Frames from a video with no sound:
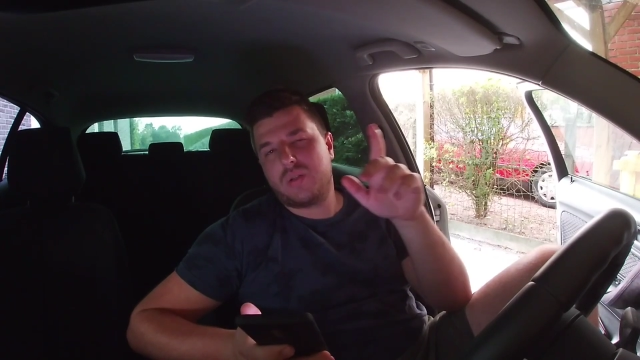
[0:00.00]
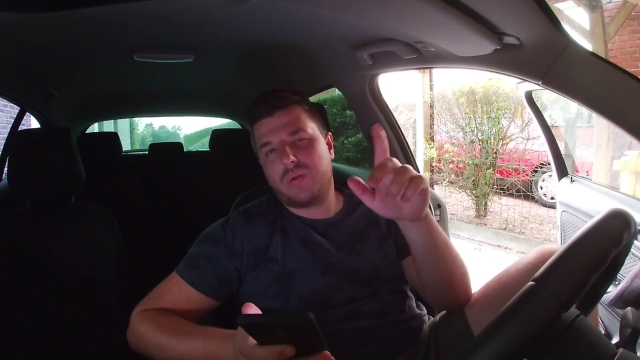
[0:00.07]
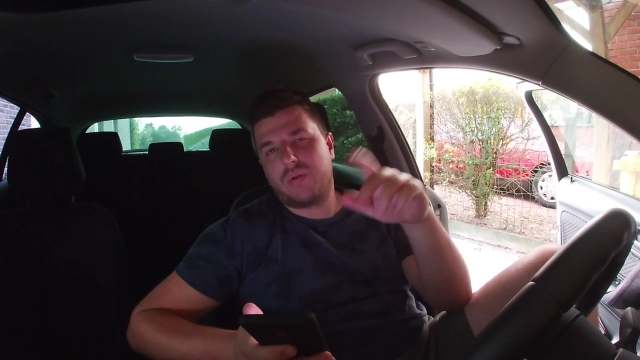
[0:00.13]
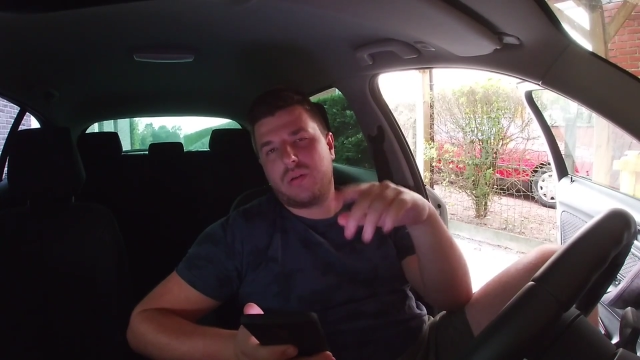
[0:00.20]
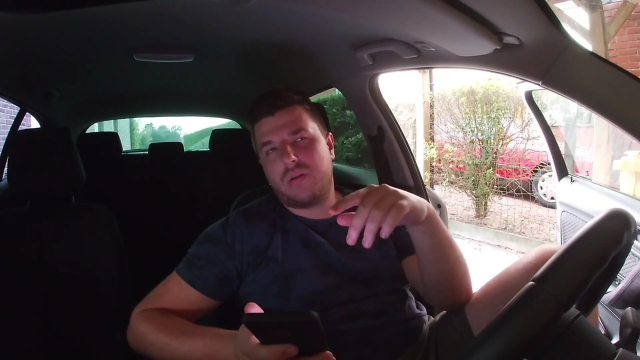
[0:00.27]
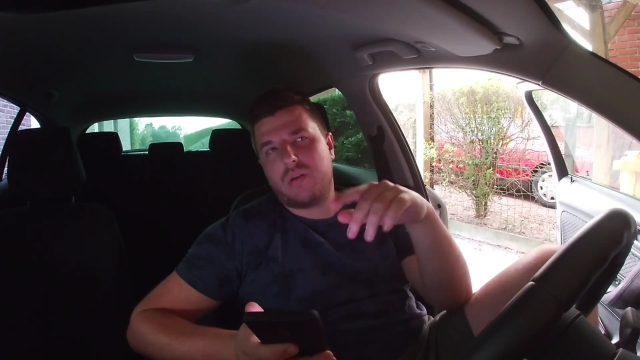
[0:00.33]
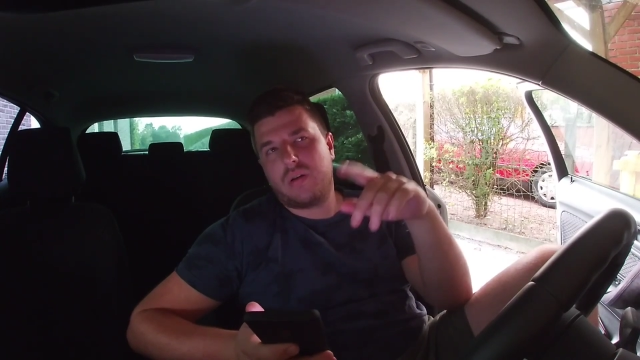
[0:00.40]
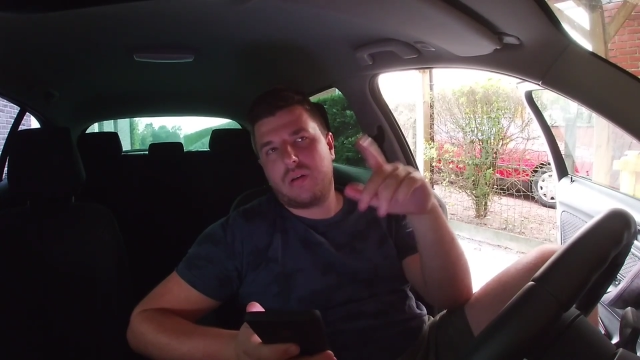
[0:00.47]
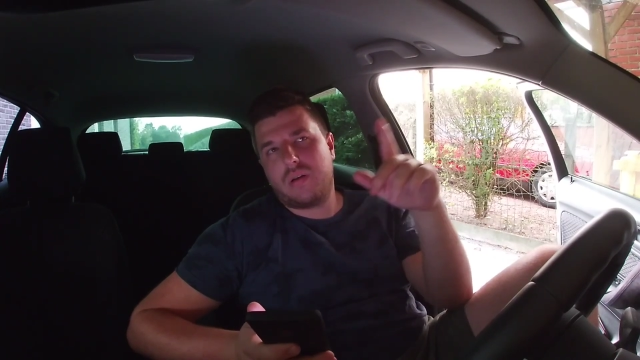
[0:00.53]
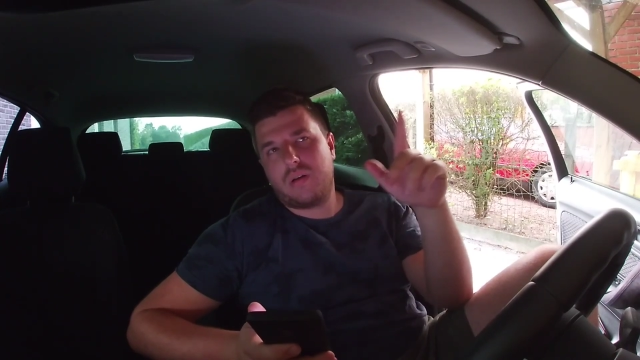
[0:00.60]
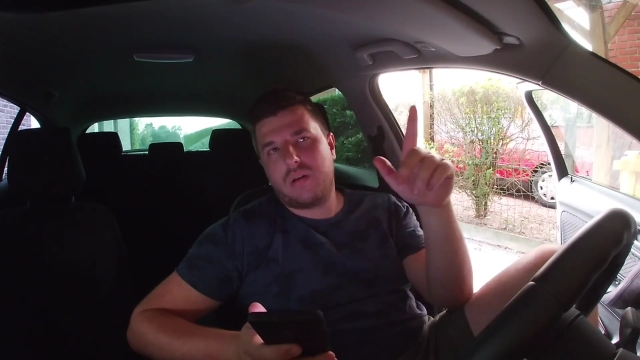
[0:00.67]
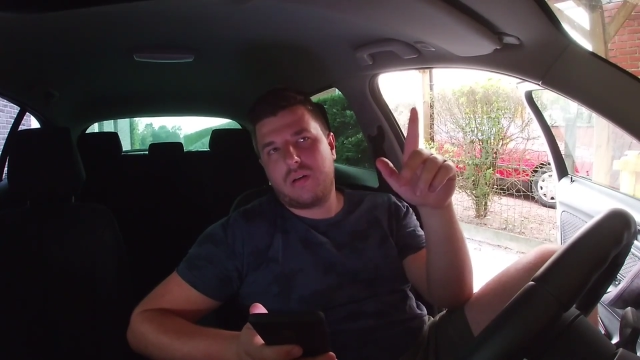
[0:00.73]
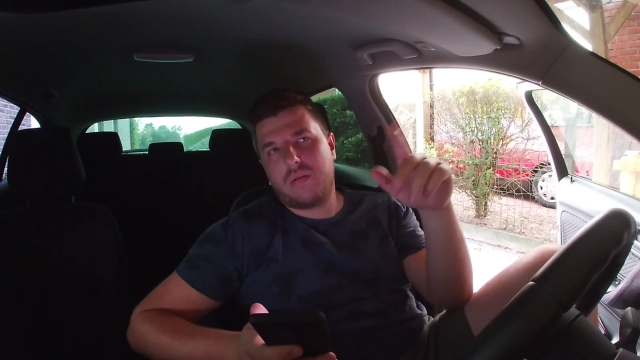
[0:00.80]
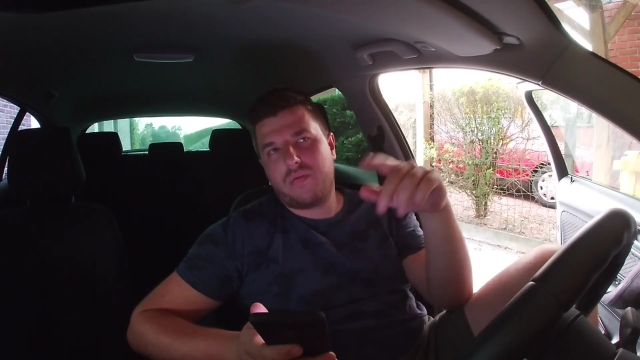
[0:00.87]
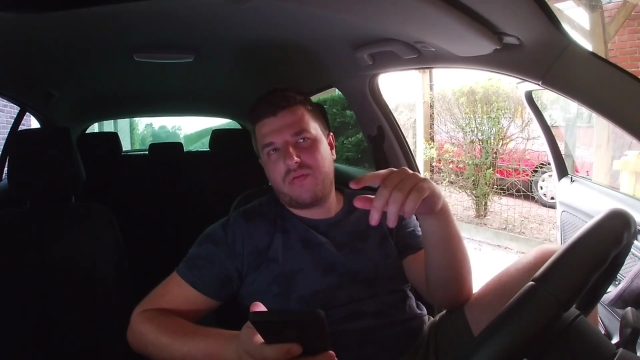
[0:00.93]
So the
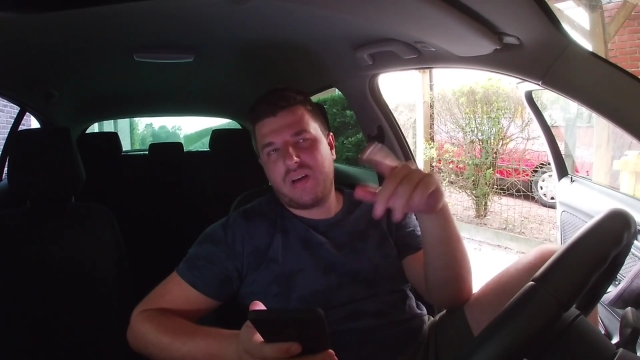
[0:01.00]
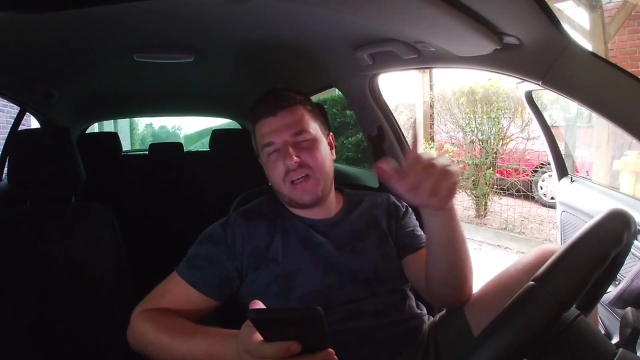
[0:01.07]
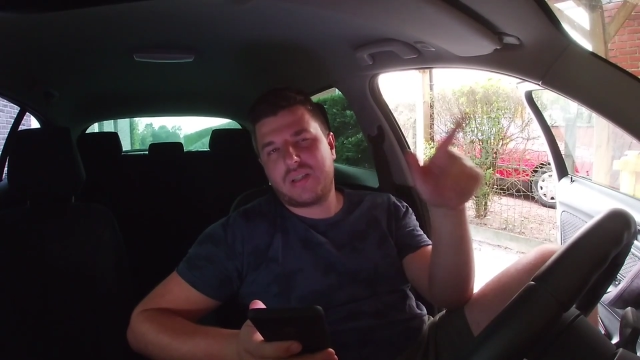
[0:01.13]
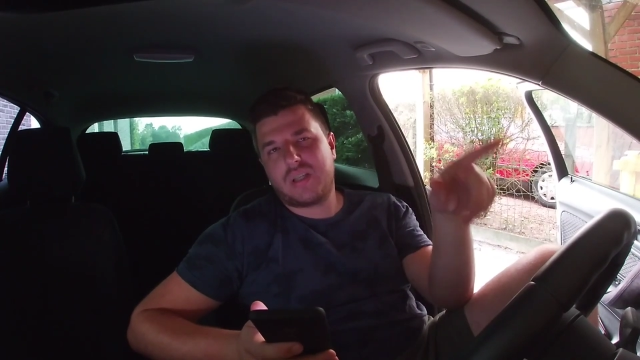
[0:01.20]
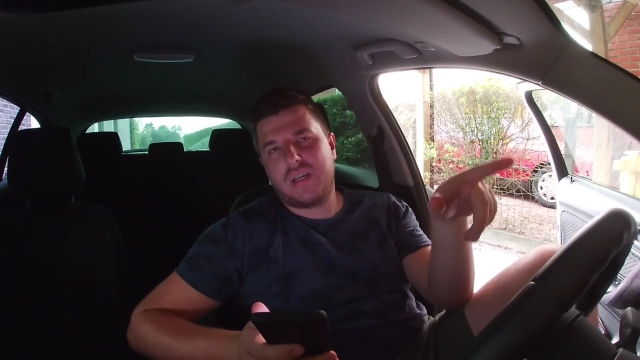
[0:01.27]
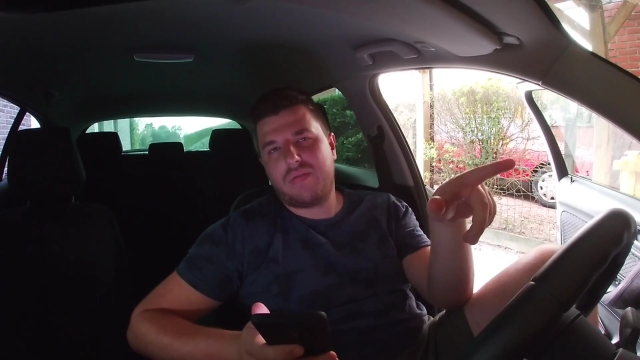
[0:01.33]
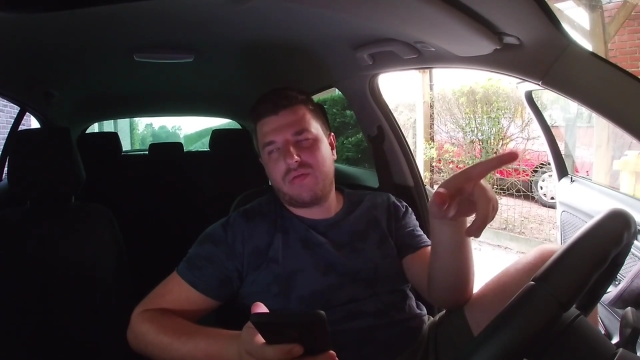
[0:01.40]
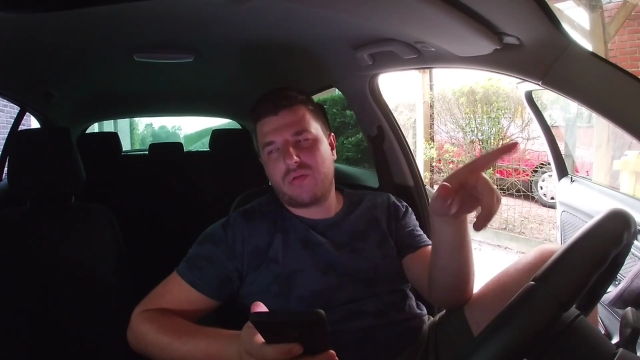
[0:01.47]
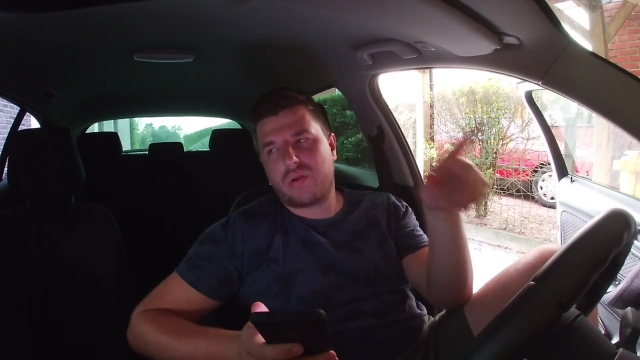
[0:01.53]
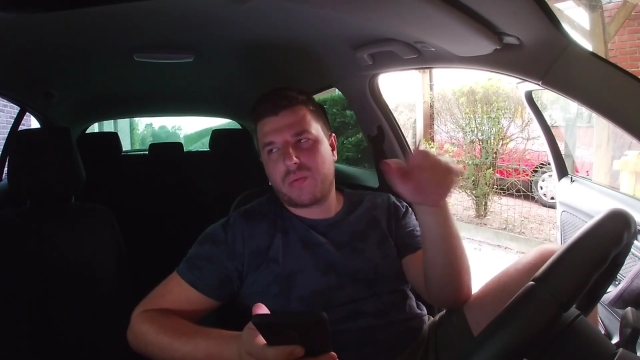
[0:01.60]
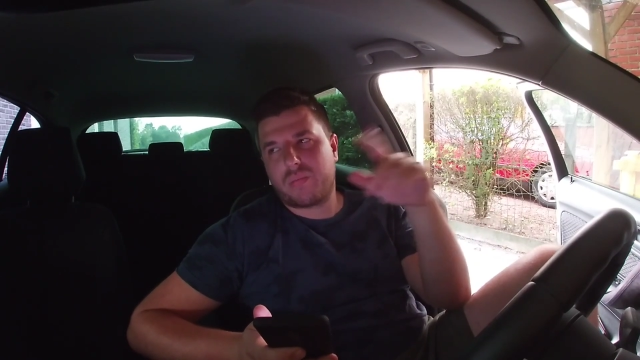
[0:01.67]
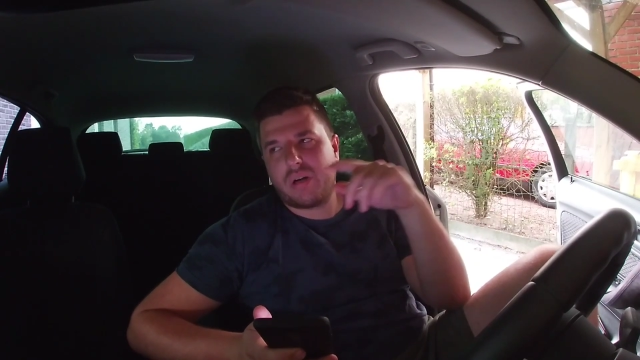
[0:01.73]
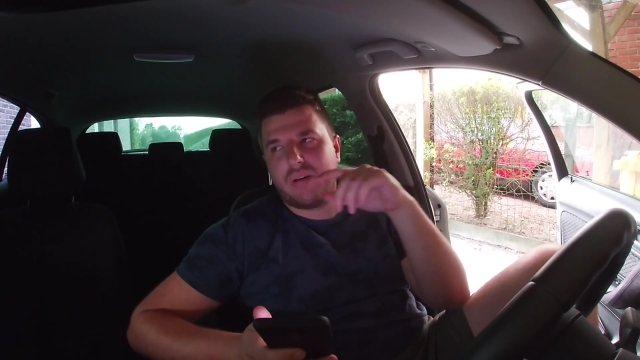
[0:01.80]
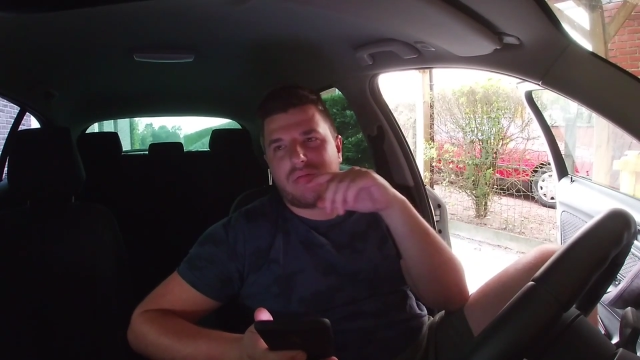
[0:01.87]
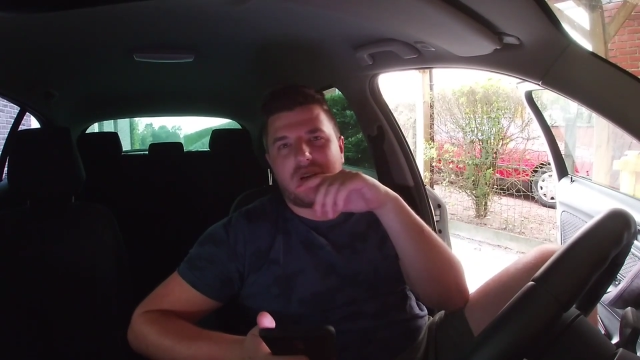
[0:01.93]
facelift or the
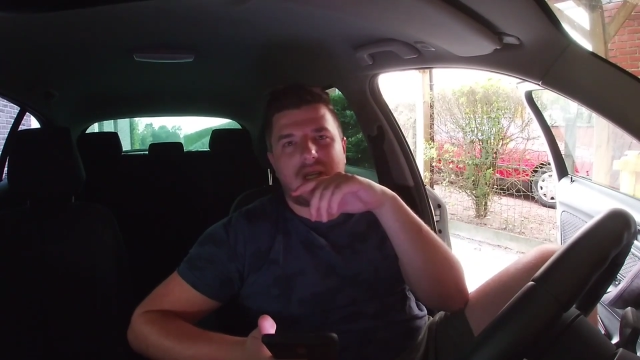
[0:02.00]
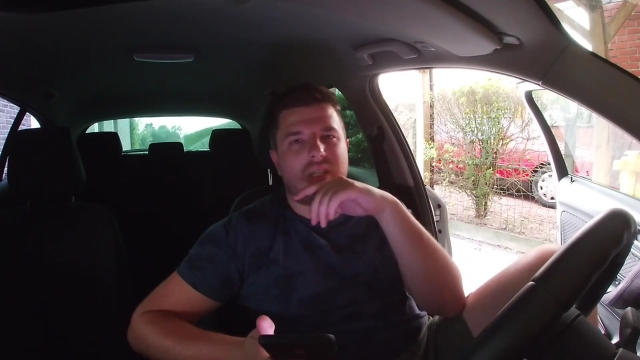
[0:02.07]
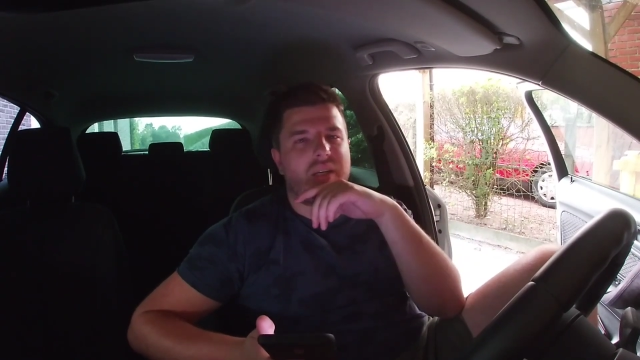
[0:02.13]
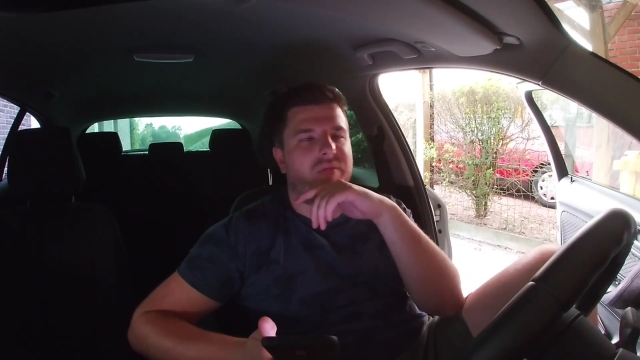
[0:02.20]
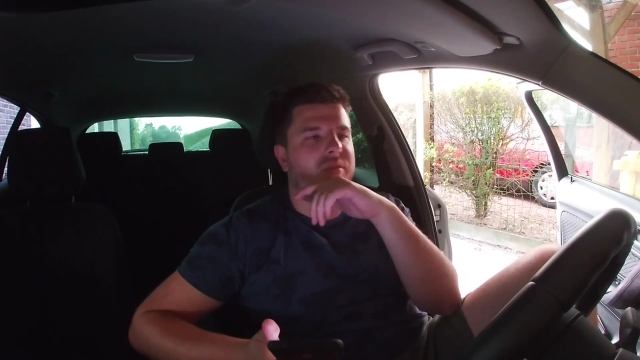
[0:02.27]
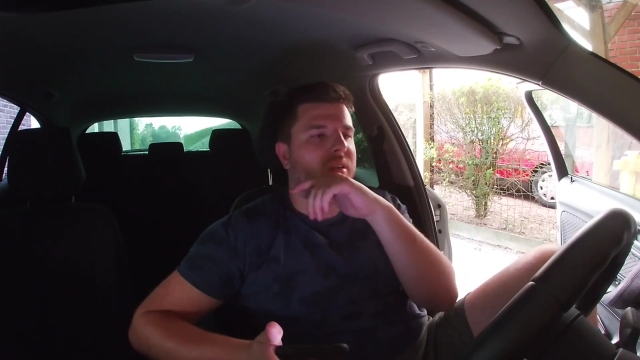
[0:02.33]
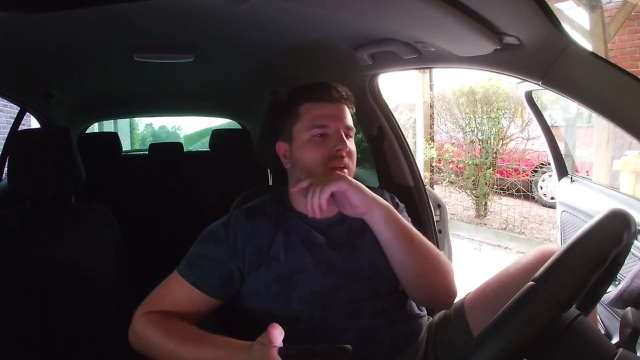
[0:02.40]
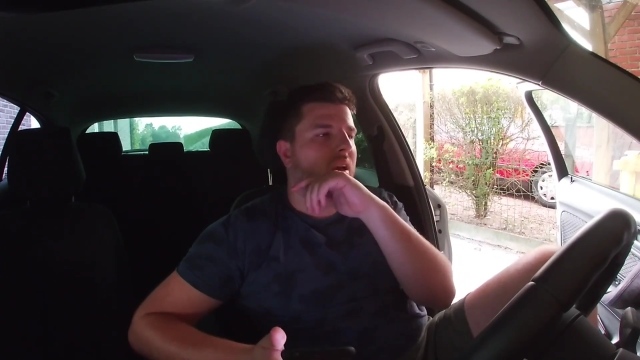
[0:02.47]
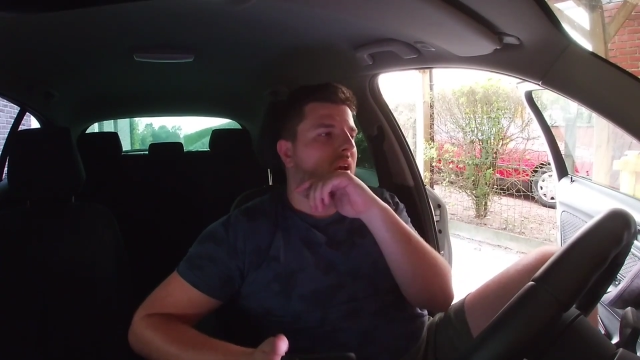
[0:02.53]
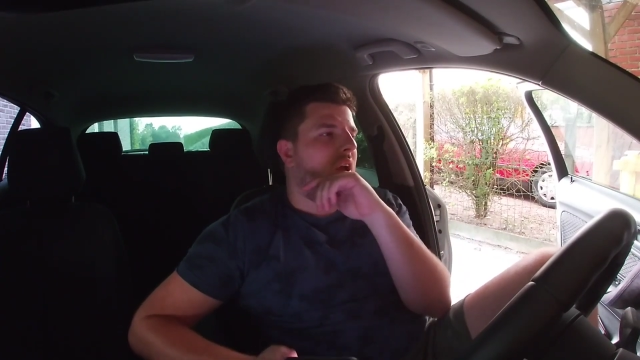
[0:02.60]
pre-facelift?